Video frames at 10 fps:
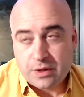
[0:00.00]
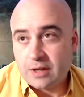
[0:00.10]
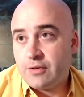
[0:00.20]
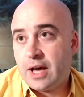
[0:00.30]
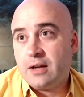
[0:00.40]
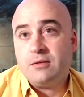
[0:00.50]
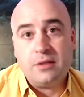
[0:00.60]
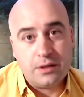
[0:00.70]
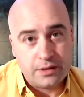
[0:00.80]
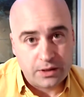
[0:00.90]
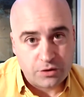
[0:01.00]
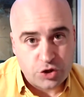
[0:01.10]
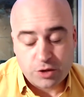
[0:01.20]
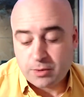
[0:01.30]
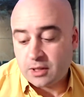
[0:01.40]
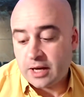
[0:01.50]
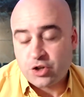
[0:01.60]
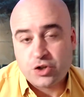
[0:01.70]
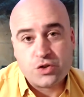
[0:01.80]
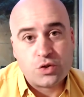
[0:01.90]
They have had illegitimate
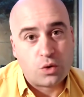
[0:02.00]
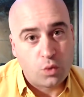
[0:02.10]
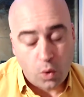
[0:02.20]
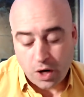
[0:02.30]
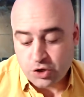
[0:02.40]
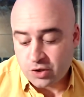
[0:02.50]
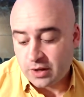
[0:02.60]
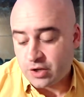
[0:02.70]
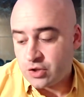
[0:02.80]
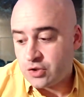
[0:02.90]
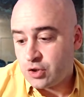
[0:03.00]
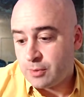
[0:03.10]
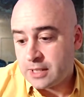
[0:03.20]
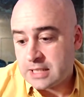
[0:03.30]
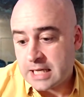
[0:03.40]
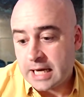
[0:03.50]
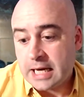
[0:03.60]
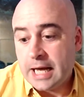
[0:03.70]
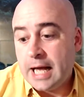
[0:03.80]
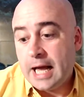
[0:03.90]
elections, or quashed elections, you might
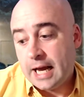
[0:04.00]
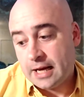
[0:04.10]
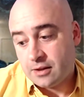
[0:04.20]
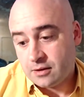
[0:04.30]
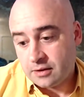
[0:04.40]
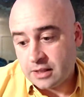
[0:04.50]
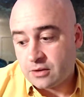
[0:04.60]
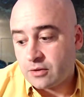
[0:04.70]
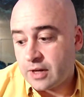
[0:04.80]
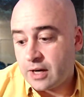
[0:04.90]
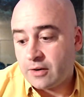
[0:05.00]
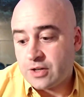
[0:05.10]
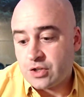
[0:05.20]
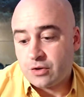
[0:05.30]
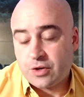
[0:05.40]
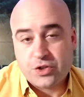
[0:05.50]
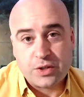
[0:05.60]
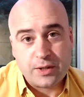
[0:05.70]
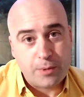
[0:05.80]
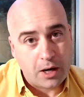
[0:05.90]
say, and the leader there is
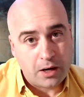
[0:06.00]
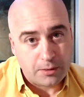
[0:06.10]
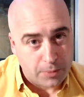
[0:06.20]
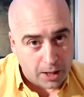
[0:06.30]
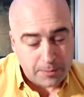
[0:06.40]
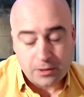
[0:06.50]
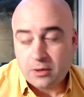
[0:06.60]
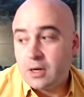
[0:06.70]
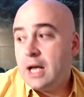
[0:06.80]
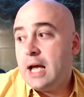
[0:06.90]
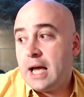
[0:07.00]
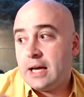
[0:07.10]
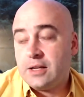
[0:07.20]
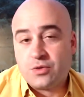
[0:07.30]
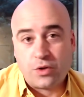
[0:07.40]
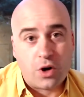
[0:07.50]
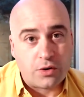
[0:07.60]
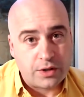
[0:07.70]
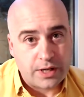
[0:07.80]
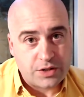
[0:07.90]
increasingly unpopular, and he's
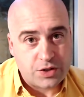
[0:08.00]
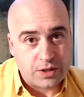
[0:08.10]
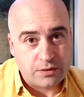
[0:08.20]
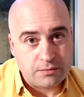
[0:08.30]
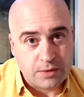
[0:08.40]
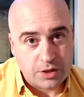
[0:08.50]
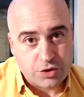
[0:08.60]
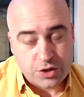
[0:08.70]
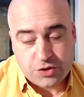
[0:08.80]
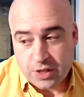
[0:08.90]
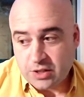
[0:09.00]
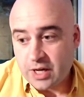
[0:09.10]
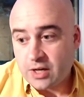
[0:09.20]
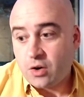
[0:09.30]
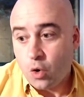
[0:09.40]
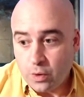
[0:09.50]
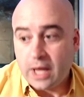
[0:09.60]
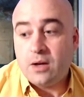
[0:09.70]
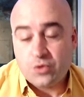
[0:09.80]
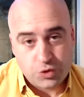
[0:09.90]
regarded as an unjust dictator.
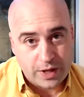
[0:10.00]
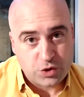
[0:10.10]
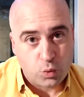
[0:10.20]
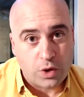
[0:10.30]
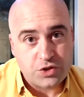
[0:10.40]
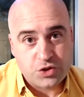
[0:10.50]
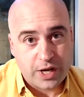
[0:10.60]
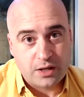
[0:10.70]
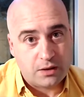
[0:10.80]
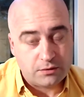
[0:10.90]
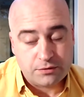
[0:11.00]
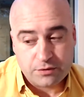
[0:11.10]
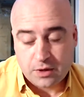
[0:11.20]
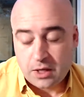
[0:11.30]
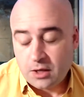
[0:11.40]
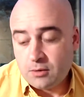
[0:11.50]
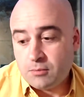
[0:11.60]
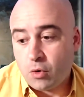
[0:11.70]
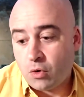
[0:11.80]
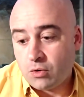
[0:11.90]
Okay, so that's one set of
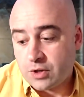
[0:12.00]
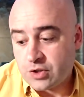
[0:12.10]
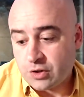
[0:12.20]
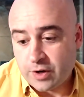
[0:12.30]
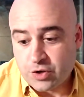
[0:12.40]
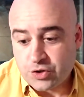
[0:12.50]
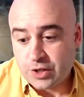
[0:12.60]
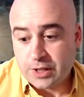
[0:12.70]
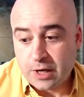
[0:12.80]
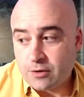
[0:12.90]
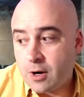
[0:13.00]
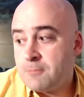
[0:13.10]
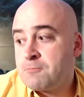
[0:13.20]
moral considerations and conundra.